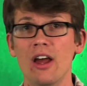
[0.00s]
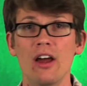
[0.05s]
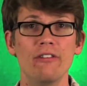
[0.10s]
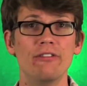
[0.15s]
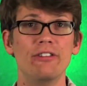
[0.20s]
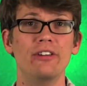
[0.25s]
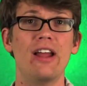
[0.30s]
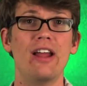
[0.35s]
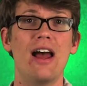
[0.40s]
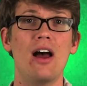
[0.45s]

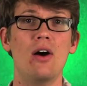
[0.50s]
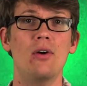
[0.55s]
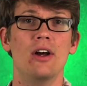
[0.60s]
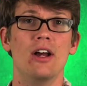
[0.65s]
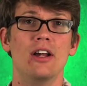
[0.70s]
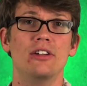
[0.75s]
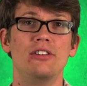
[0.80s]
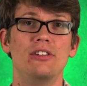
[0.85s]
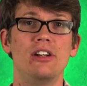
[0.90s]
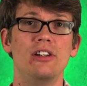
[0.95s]
For now,
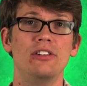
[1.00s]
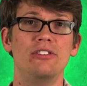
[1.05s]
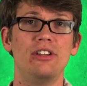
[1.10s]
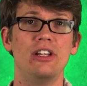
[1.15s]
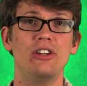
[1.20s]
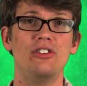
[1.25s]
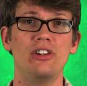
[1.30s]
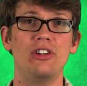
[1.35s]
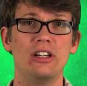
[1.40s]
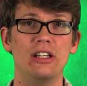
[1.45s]

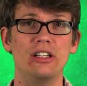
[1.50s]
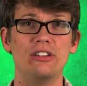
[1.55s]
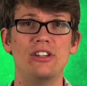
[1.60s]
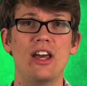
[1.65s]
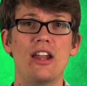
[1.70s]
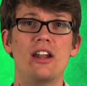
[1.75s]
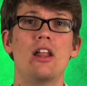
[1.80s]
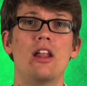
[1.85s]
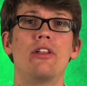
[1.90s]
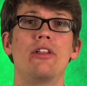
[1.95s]
synesthesia is
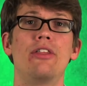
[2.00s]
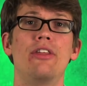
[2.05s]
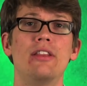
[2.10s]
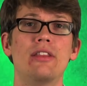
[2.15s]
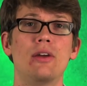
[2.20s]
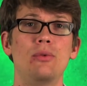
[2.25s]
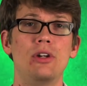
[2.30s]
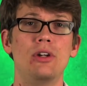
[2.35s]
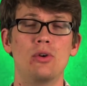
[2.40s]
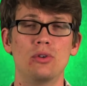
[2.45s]
yet another thing
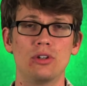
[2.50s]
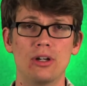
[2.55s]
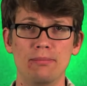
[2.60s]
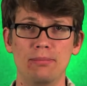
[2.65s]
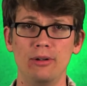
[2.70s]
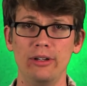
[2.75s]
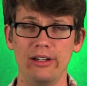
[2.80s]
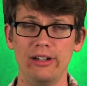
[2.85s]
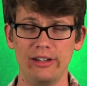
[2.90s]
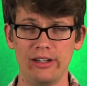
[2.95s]
that we don't
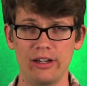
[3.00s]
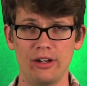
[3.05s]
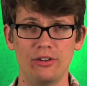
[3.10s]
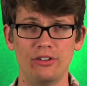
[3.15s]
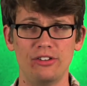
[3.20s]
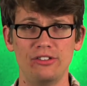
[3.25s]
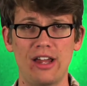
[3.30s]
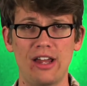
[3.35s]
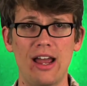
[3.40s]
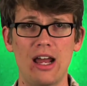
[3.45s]
completely
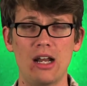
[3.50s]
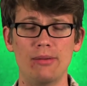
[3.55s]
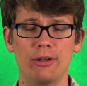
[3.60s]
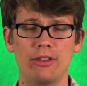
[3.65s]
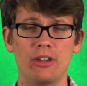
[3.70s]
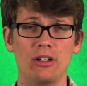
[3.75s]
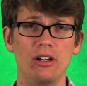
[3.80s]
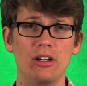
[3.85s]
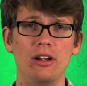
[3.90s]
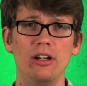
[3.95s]
understand about
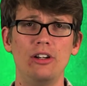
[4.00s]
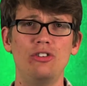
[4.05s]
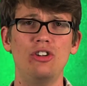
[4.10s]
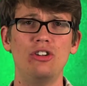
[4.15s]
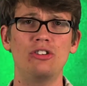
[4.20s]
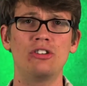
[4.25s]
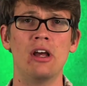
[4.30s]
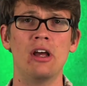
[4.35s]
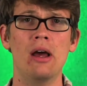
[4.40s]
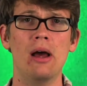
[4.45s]
the
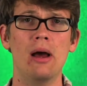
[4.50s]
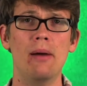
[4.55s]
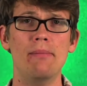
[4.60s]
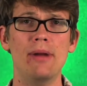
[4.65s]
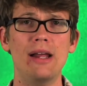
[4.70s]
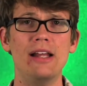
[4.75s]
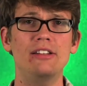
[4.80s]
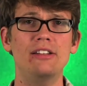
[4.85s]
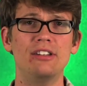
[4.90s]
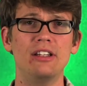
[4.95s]
delicious,
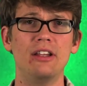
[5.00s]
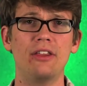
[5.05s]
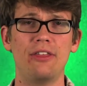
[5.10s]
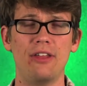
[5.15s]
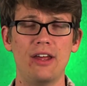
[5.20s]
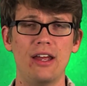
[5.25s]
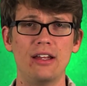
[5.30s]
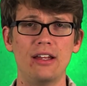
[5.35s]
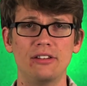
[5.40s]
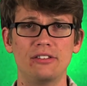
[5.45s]
amazing
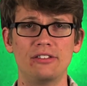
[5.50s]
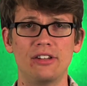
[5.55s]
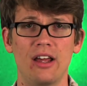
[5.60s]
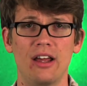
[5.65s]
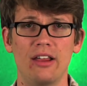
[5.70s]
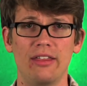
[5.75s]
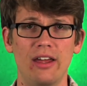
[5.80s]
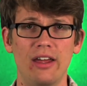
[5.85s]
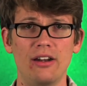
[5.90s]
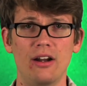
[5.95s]
things
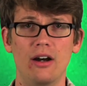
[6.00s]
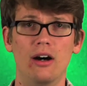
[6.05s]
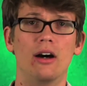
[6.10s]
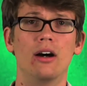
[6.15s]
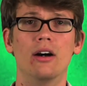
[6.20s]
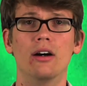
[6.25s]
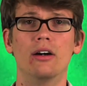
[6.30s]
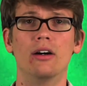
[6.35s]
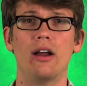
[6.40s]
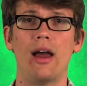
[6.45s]
that
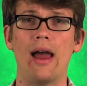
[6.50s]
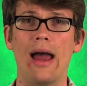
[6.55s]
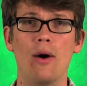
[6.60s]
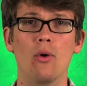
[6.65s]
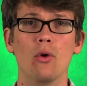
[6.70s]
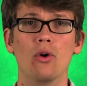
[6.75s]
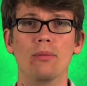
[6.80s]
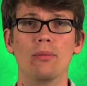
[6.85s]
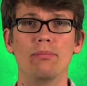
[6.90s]
are our